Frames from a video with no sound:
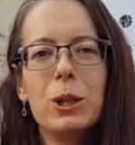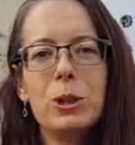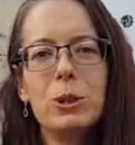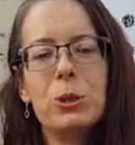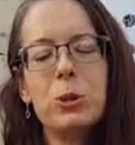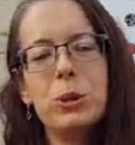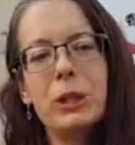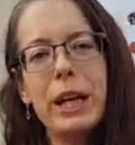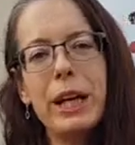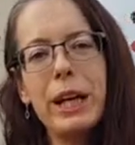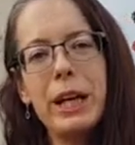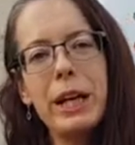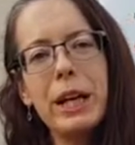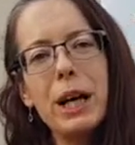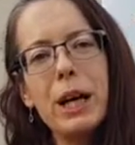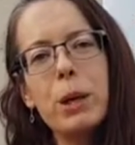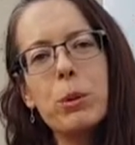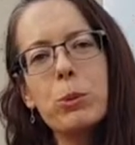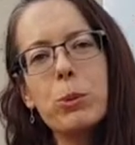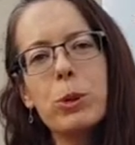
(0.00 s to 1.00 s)

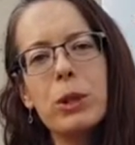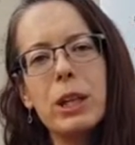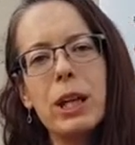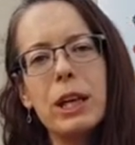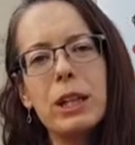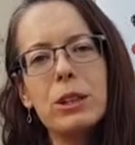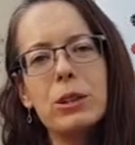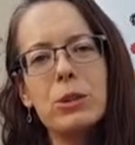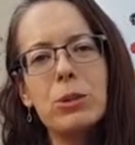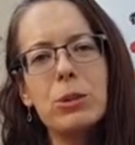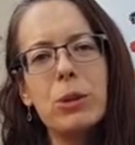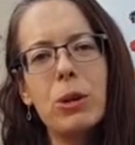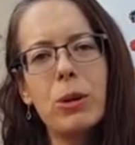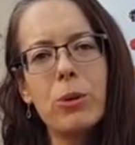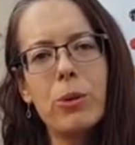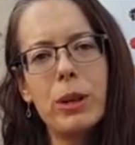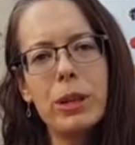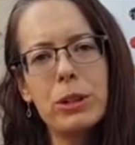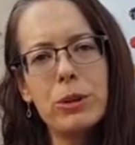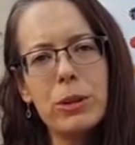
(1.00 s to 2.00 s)
Today, I would like to
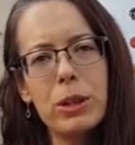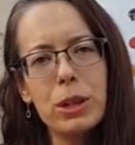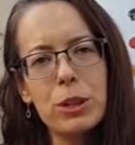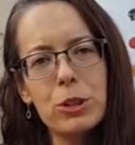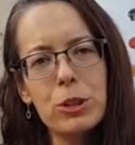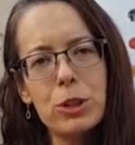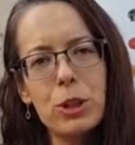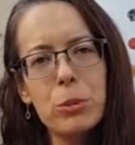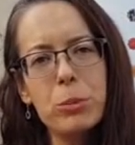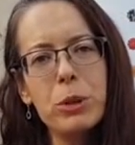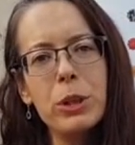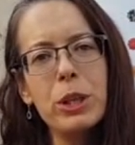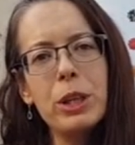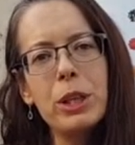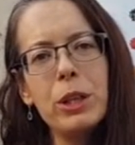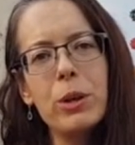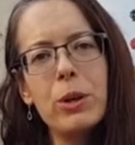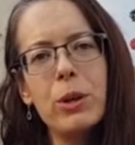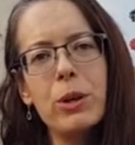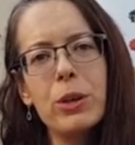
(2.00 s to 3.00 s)
congratulate
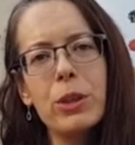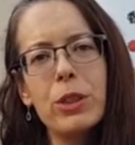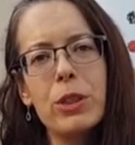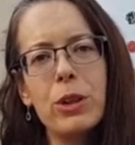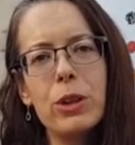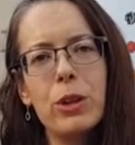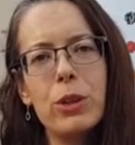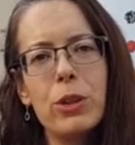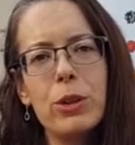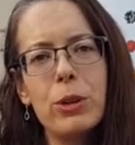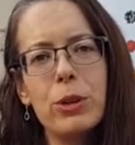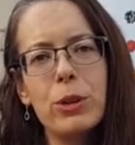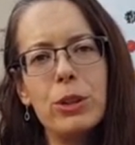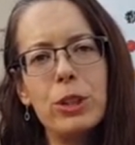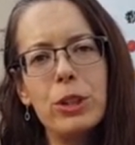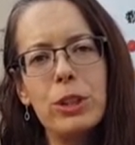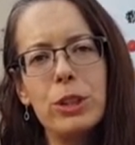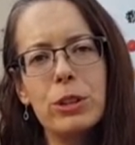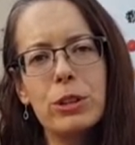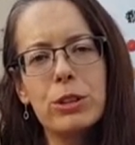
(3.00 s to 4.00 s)
Germany on the
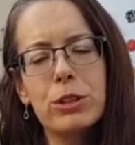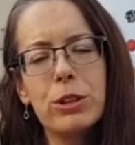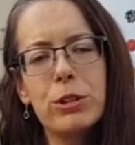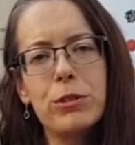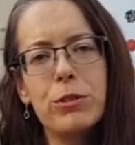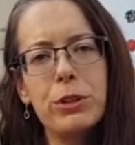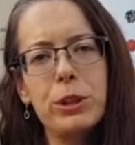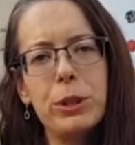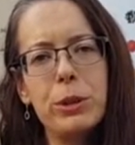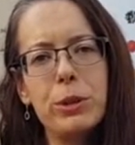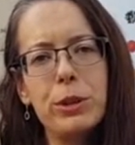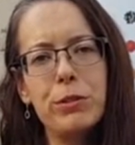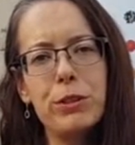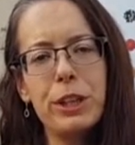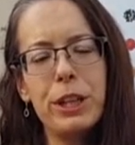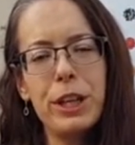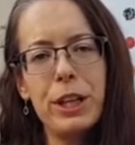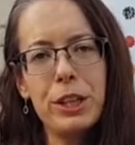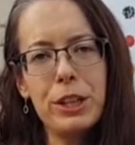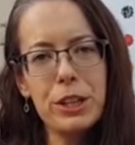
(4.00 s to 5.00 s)
30 years of
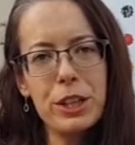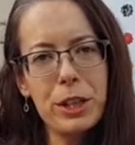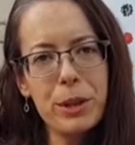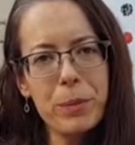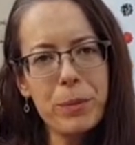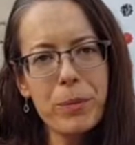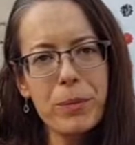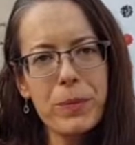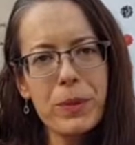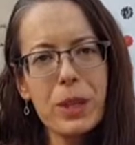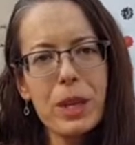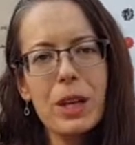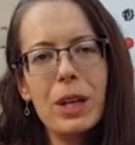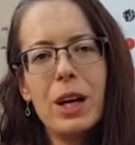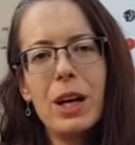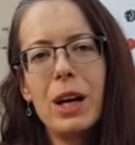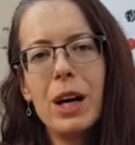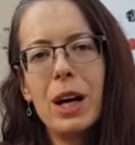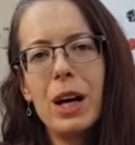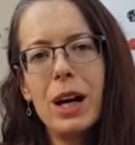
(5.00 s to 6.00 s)
reunification.
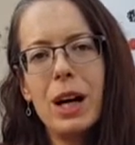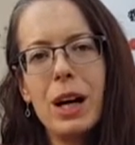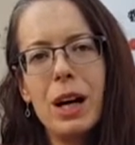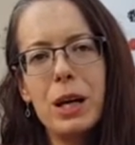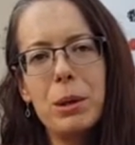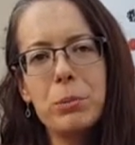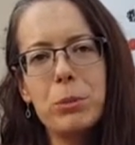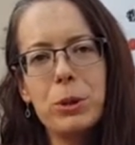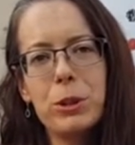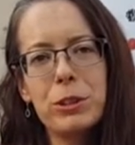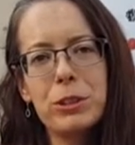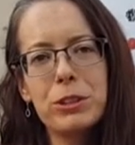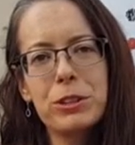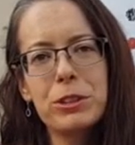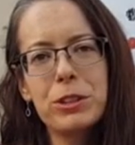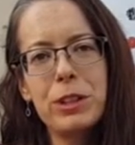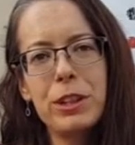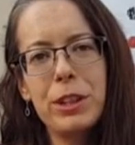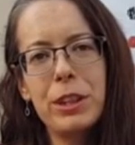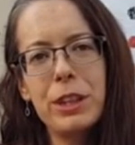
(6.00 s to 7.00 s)
I
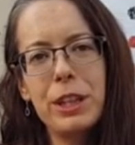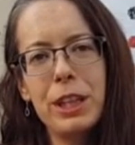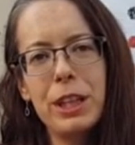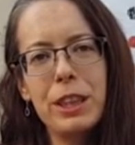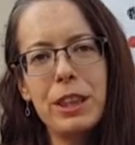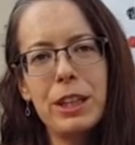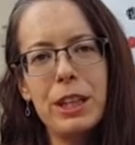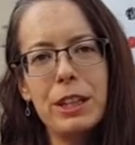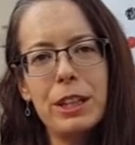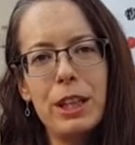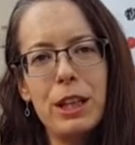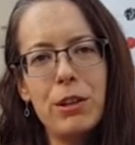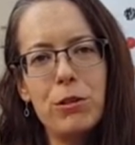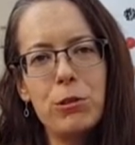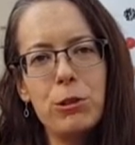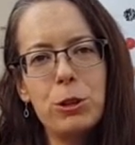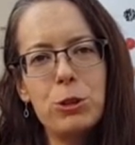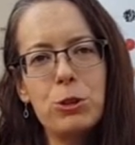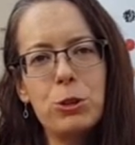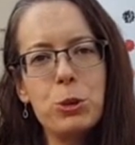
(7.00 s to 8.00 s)
personally think that
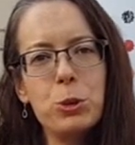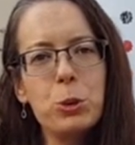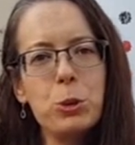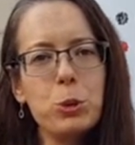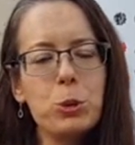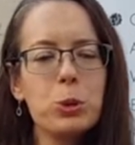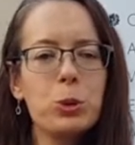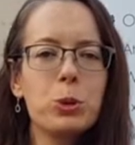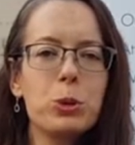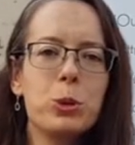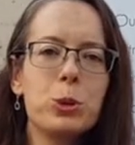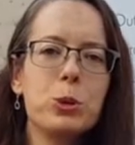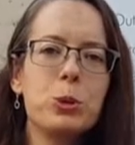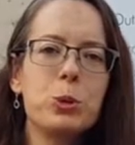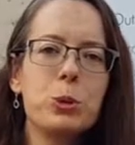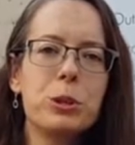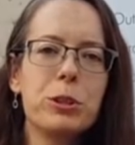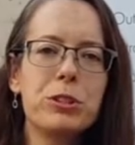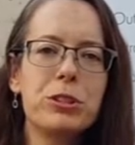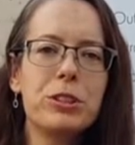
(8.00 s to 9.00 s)
every student
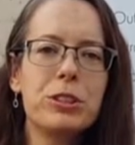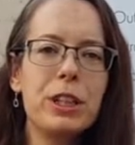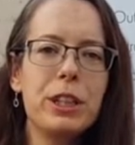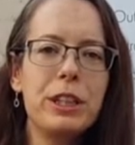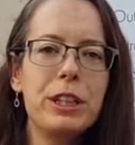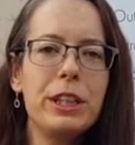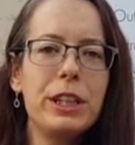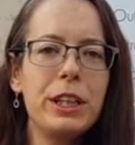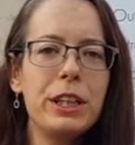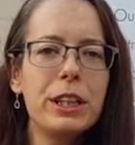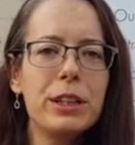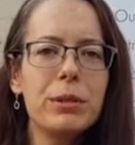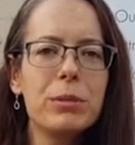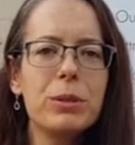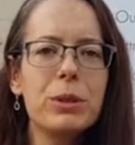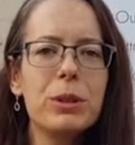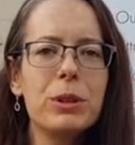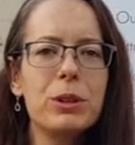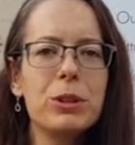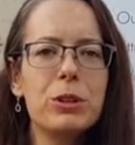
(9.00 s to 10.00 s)
who is
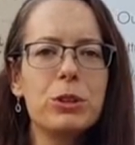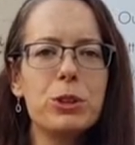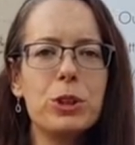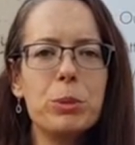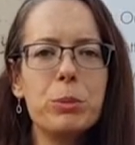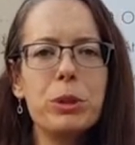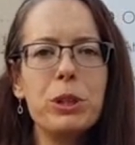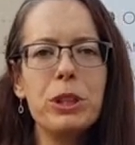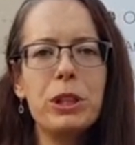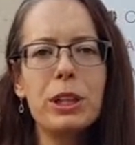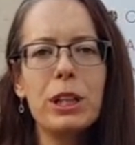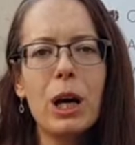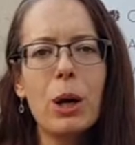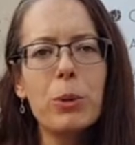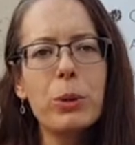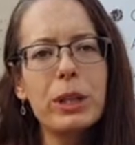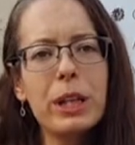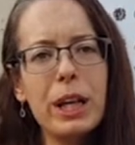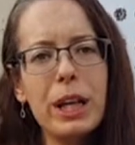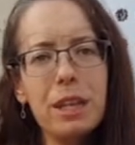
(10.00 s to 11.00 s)
studying in Germany
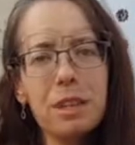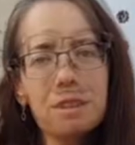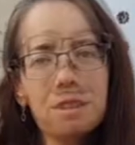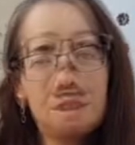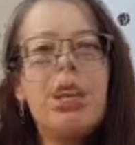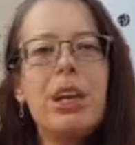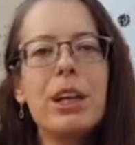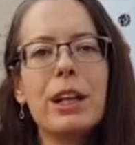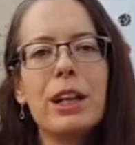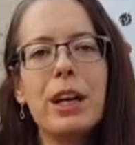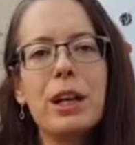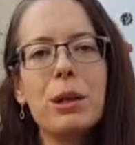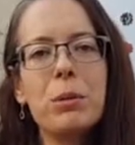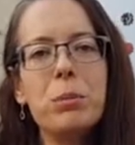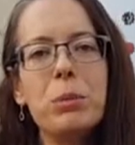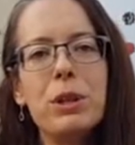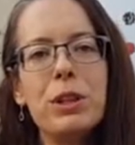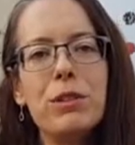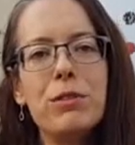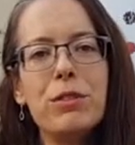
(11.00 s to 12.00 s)
nowadays
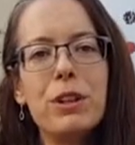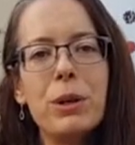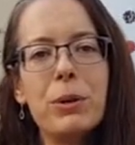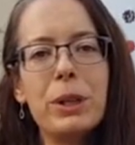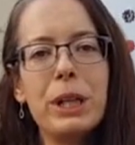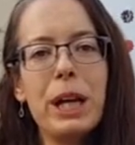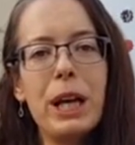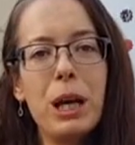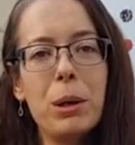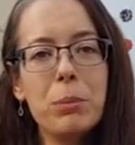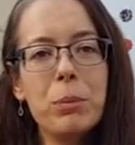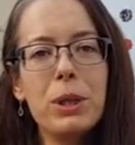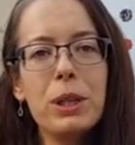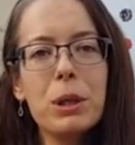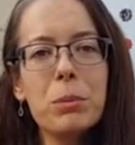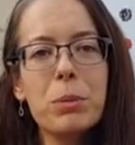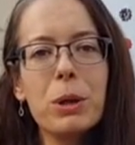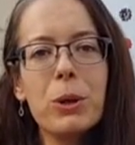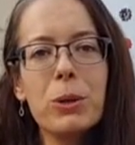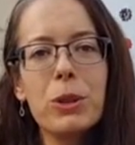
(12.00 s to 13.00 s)
can be very
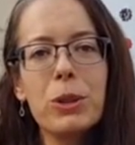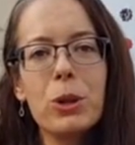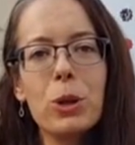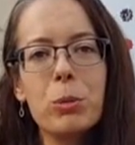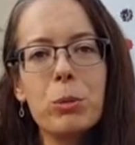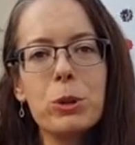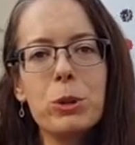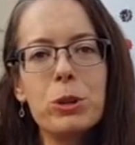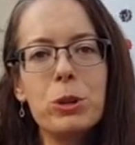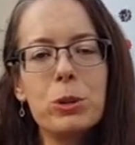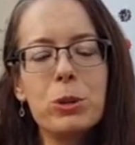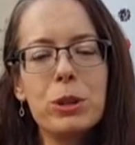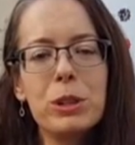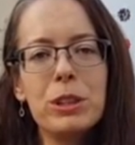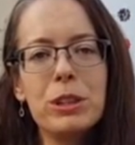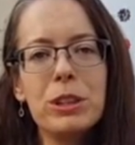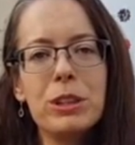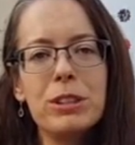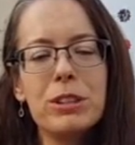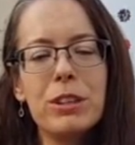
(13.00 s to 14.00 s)
happy about the
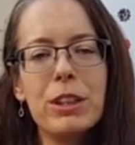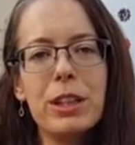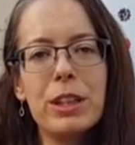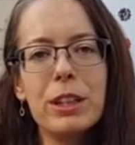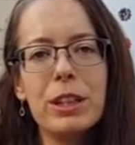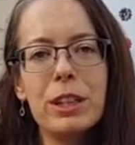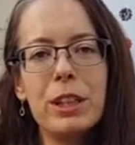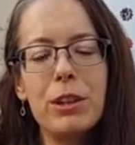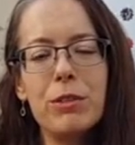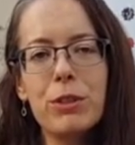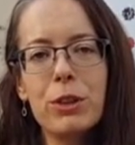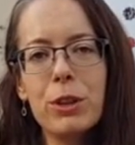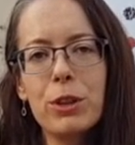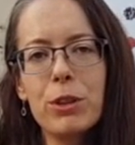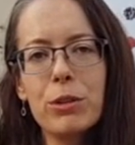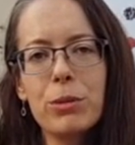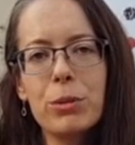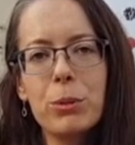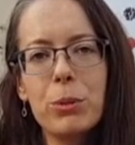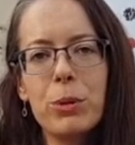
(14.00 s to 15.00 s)
opportunities that are
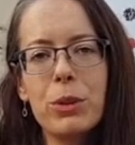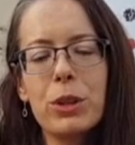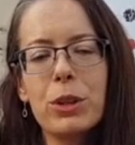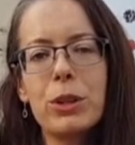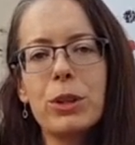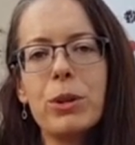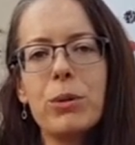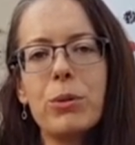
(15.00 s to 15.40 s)
given through the